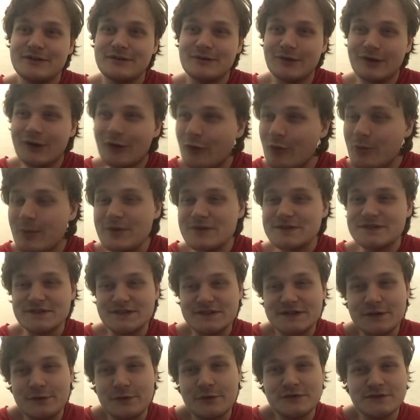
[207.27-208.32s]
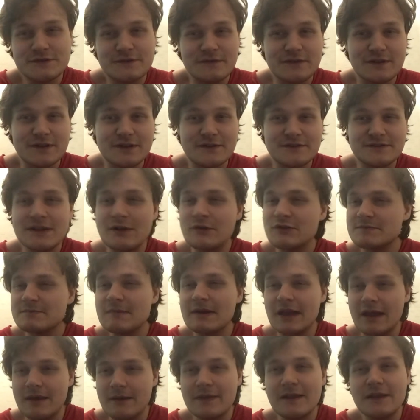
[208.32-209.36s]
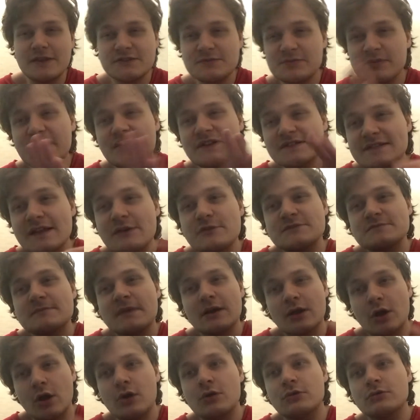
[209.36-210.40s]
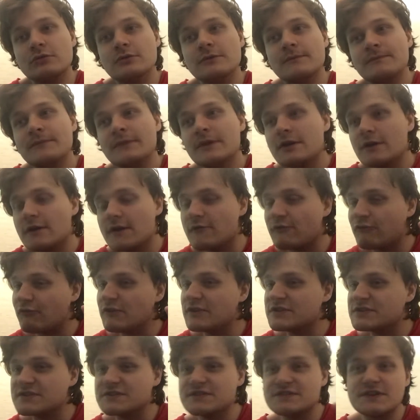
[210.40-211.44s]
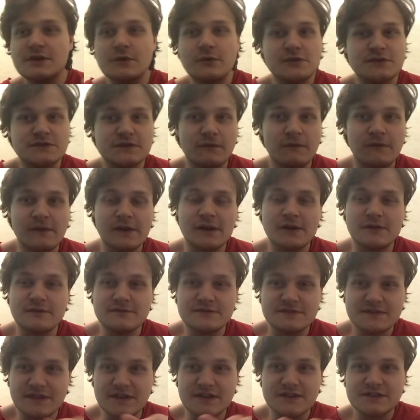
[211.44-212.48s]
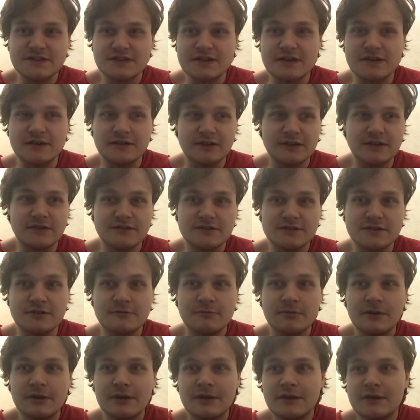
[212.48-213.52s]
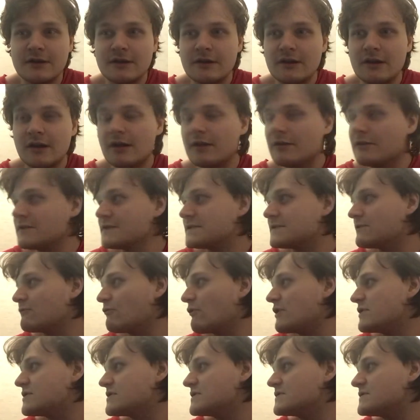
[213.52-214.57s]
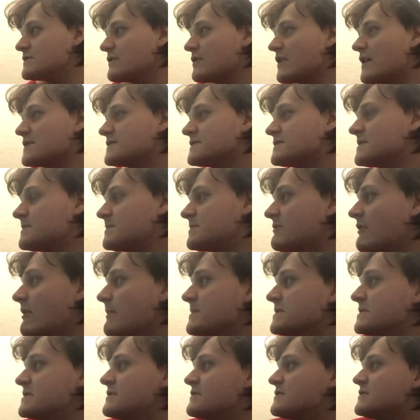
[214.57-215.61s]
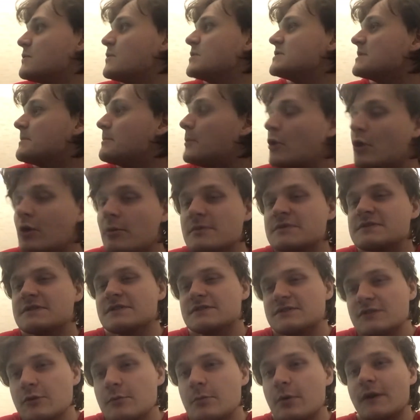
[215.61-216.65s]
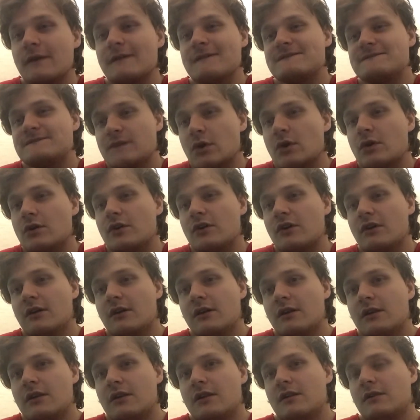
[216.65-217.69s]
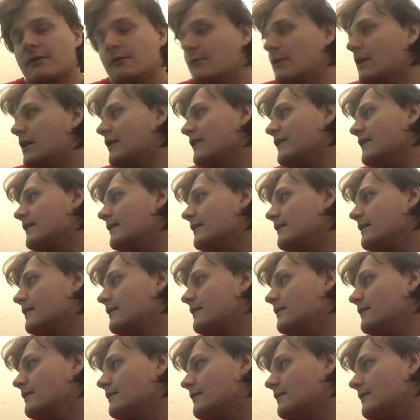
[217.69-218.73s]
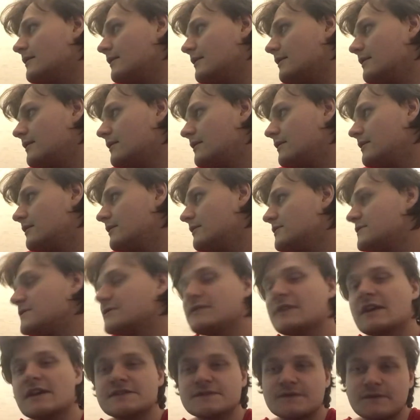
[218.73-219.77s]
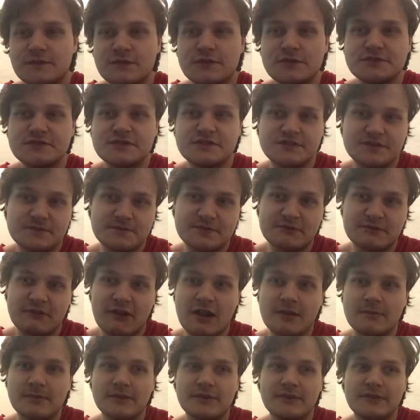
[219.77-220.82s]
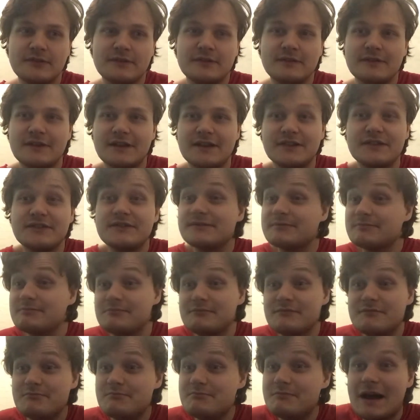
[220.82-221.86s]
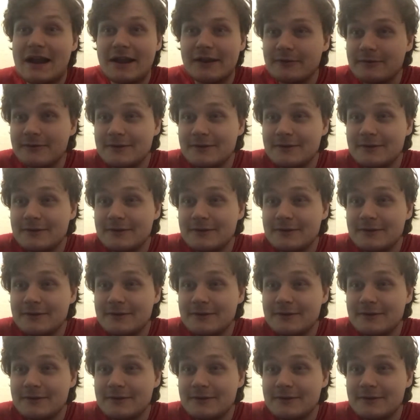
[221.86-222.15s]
200 videos. To be honest, that was my goal of reaching 200 videos this year on YouTube, and also reaching 2,000 subscribers on YouTube, which I'm almost at 2,400 subscribers. That is mad.